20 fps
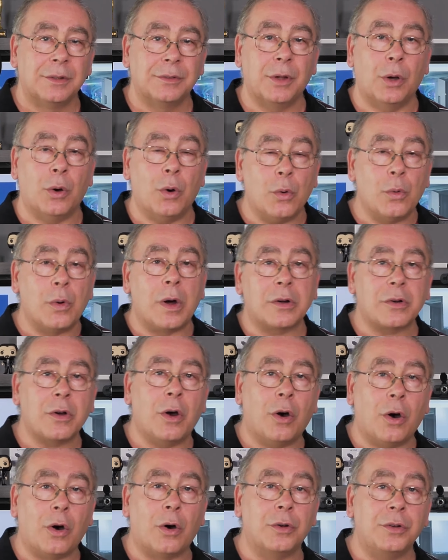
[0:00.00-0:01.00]
So all I
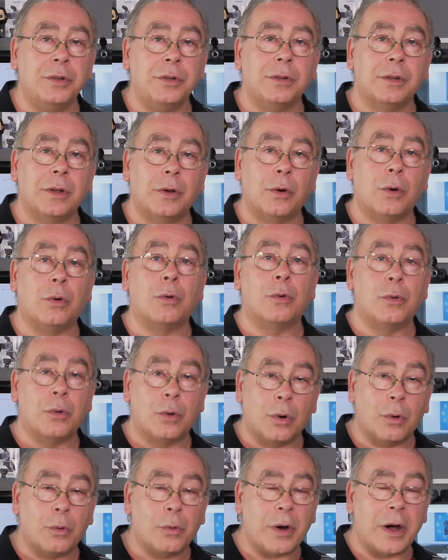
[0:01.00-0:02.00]
got on, or
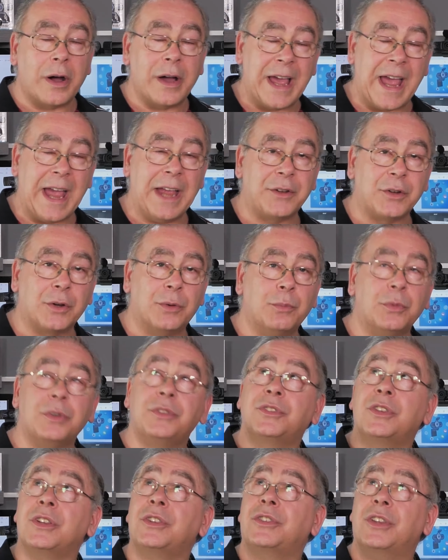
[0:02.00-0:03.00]
all I had on, was
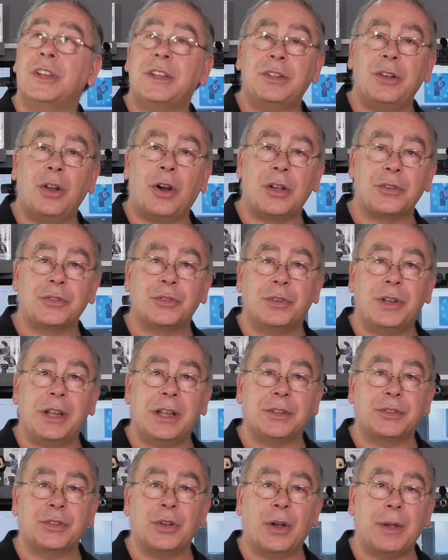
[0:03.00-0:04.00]
just these lights on
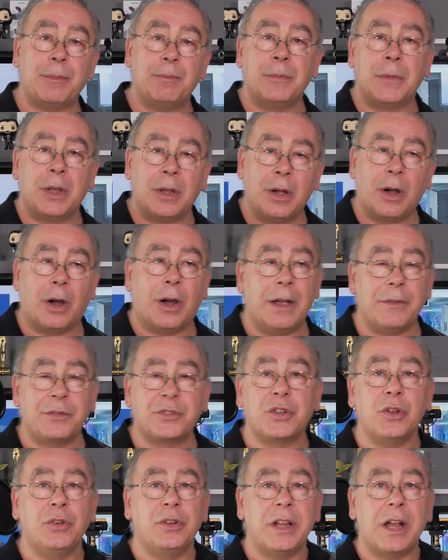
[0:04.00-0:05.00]
at the time. I have
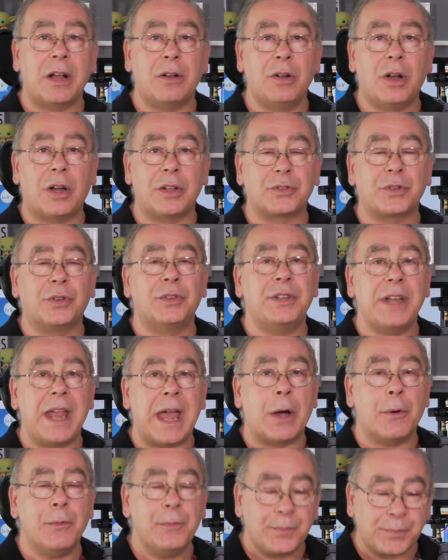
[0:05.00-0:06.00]
studio lights on
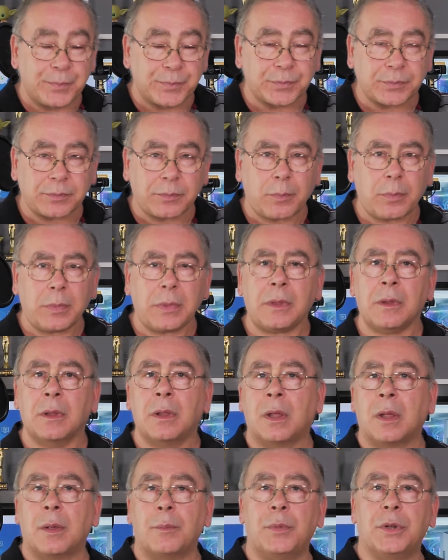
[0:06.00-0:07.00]
now,
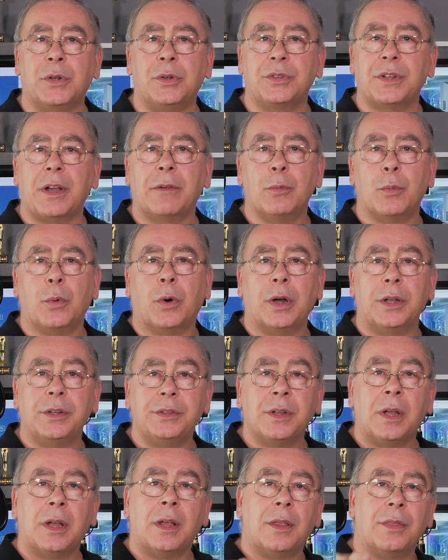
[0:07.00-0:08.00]
because
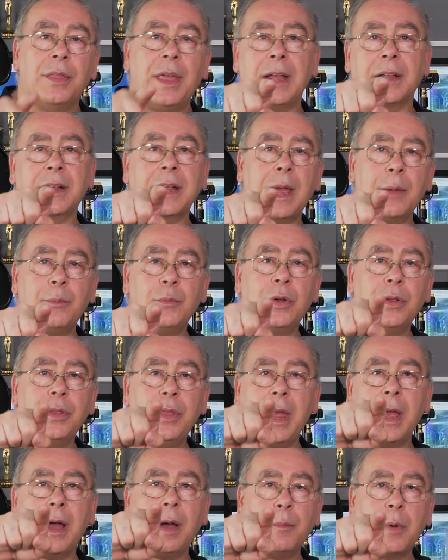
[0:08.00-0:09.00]
otherwise that camera
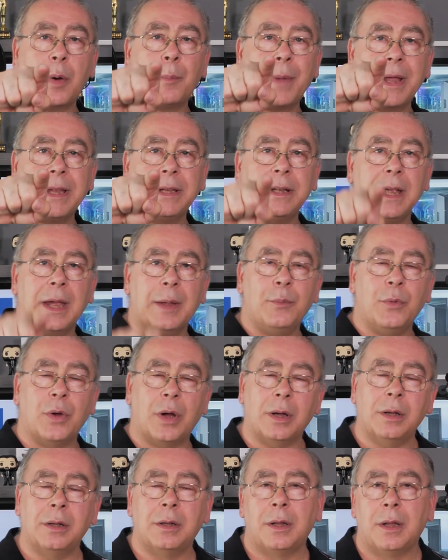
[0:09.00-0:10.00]
there, my main
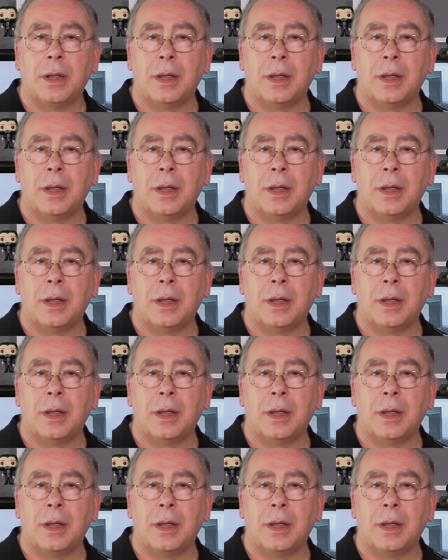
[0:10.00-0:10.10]
camera,